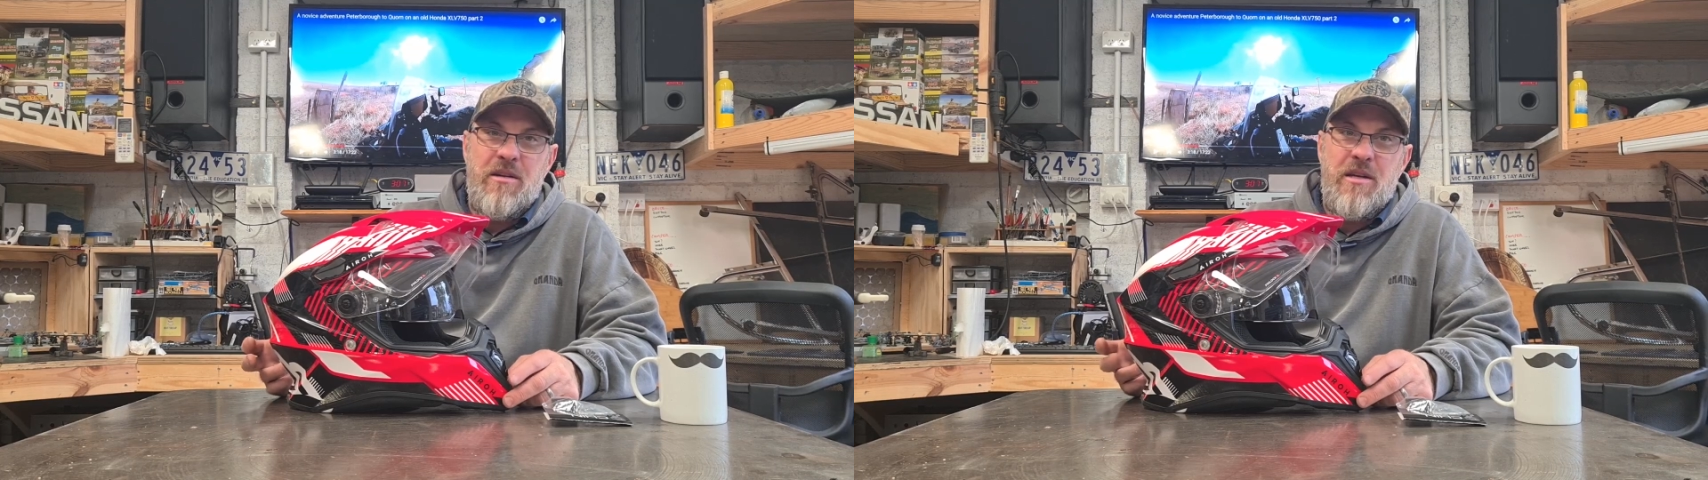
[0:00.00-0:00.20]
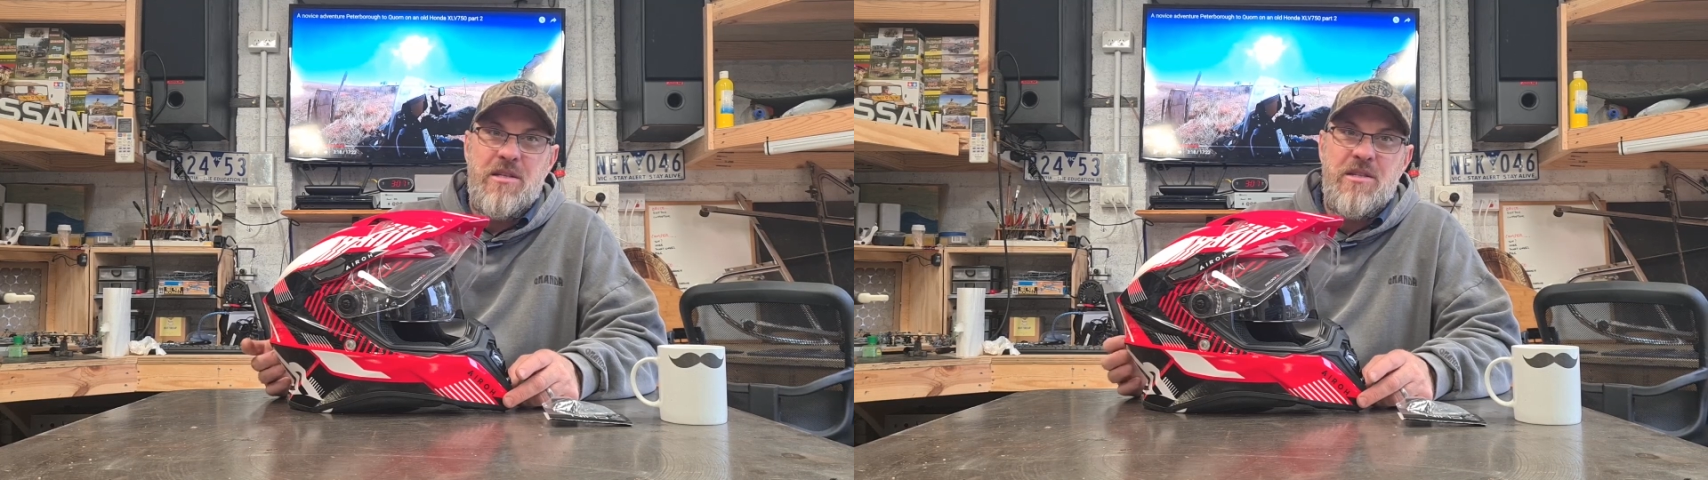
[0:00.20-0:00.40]

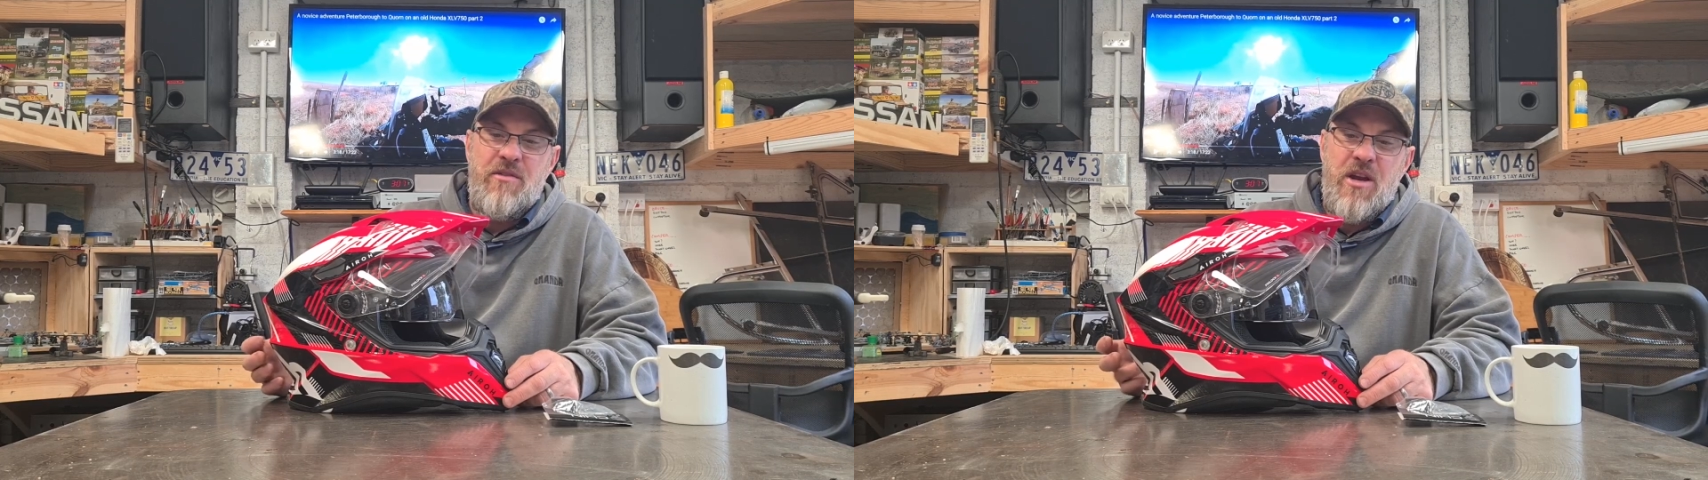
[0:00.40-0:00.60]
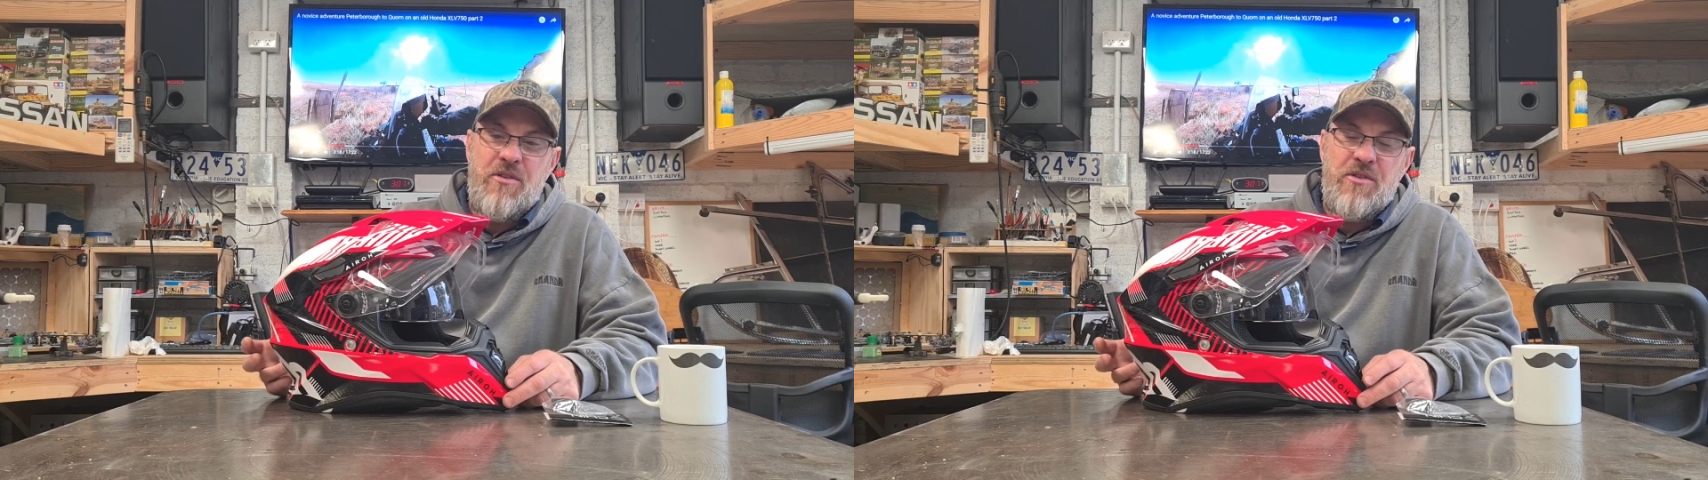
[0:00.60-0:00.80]

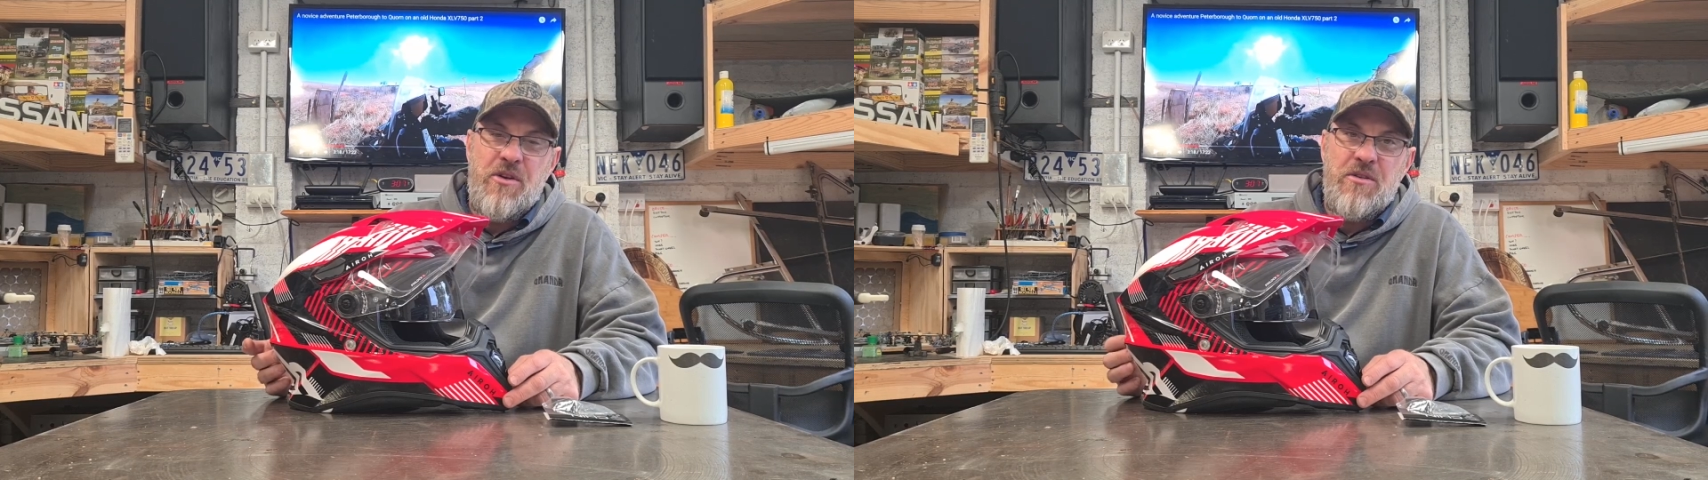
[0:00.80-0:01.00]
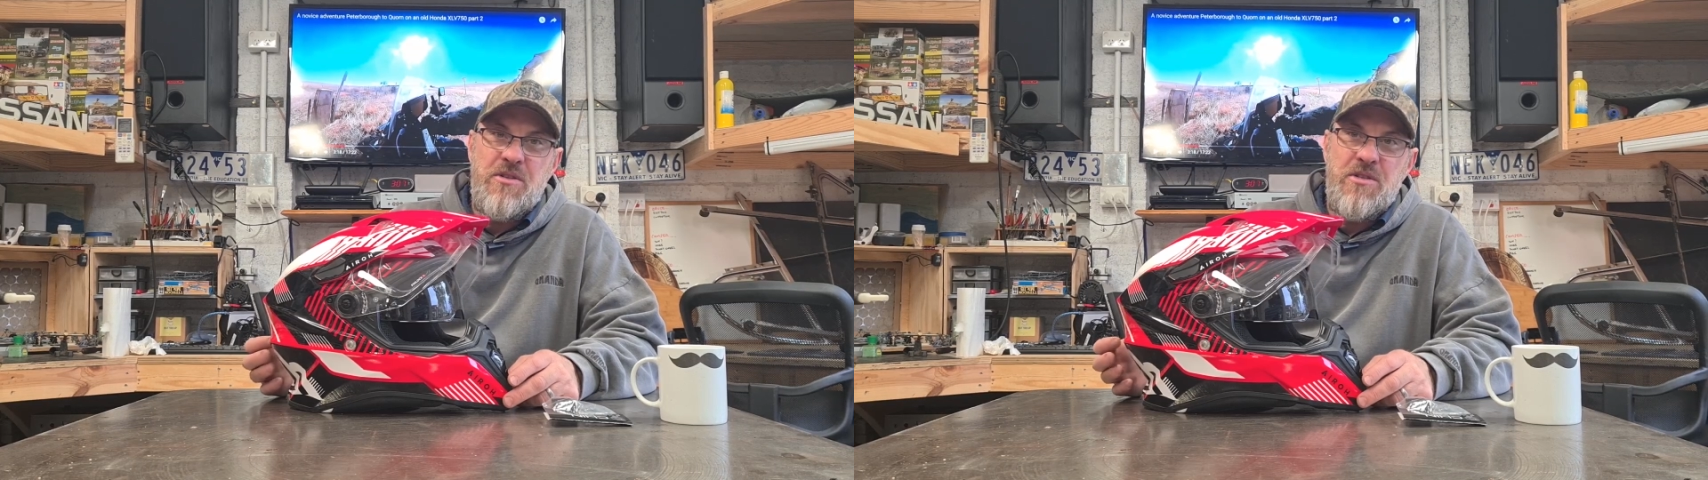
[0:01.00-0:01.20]

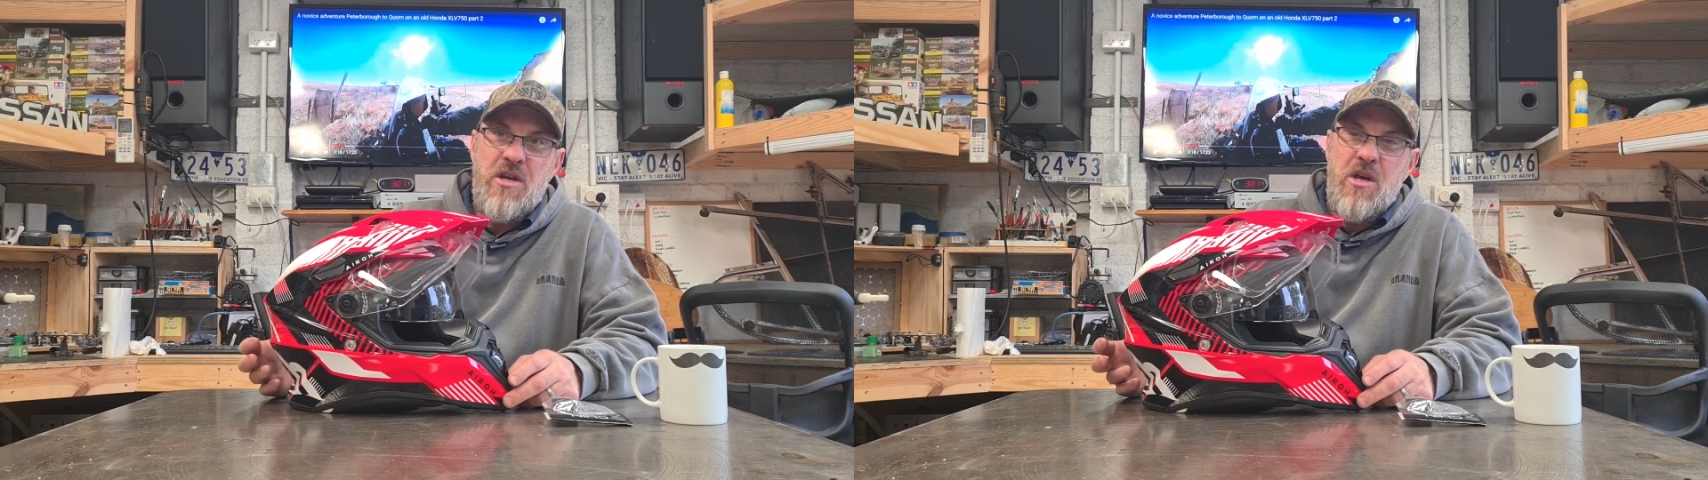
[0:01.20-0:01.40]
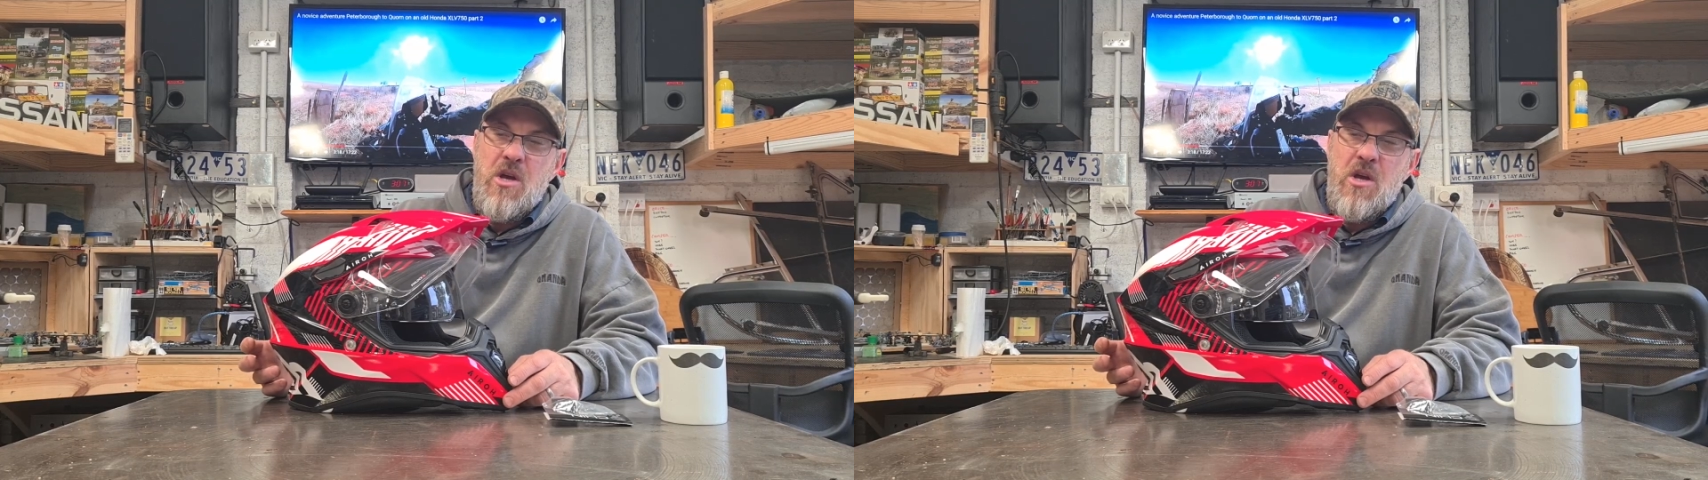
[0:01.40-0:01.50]
$700.